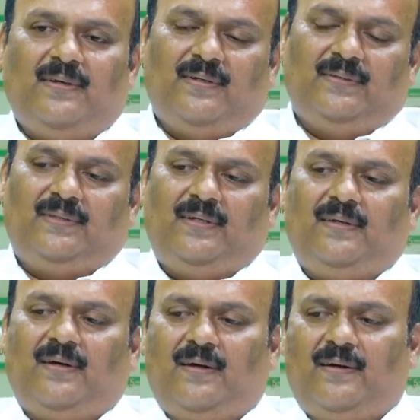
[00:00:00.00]
See,
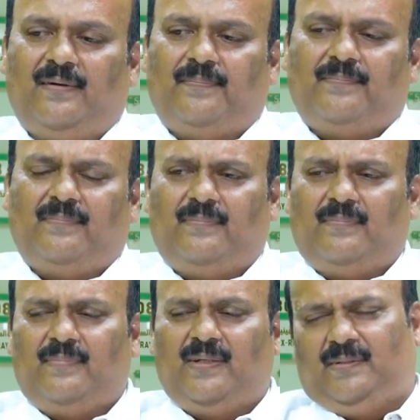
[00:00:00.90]

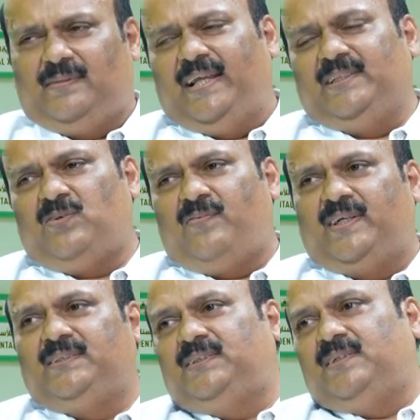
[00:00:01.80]
the things of
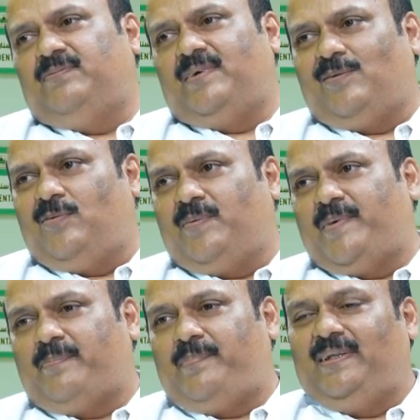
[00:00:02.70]
concern for lower
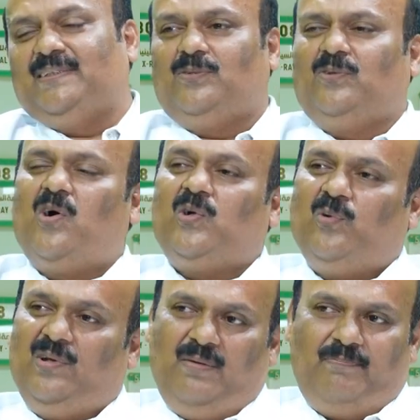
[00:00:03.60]
back pain is not
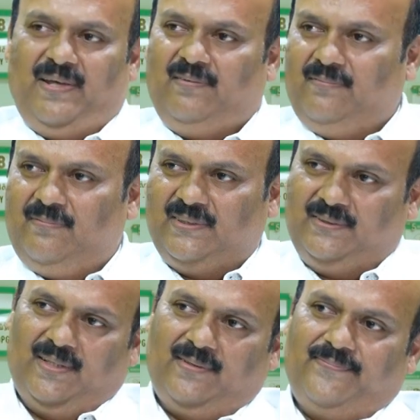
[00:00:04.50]
only pain, first
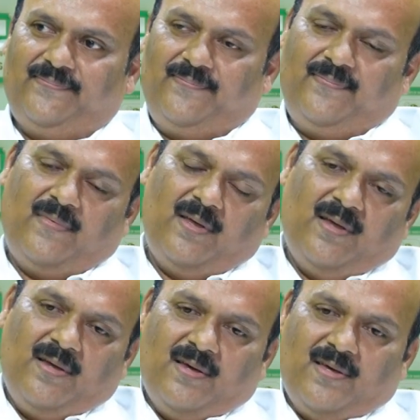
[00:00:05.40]
thing.
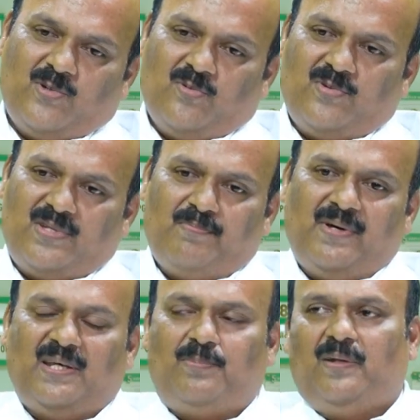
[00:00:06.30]
So some
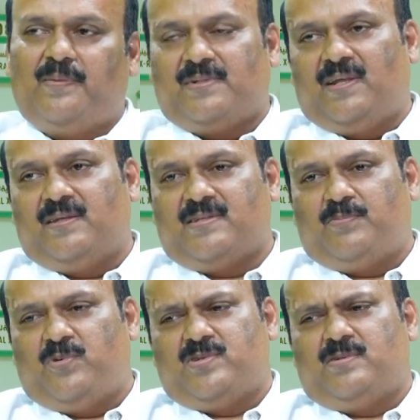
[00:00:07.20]
other problems, like
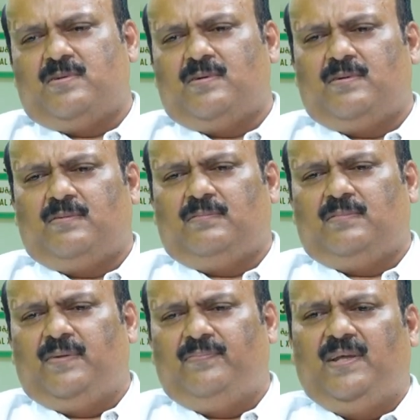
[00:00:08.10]
suppose if
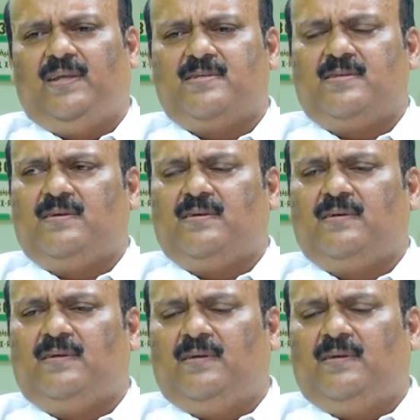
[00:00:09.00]
there is a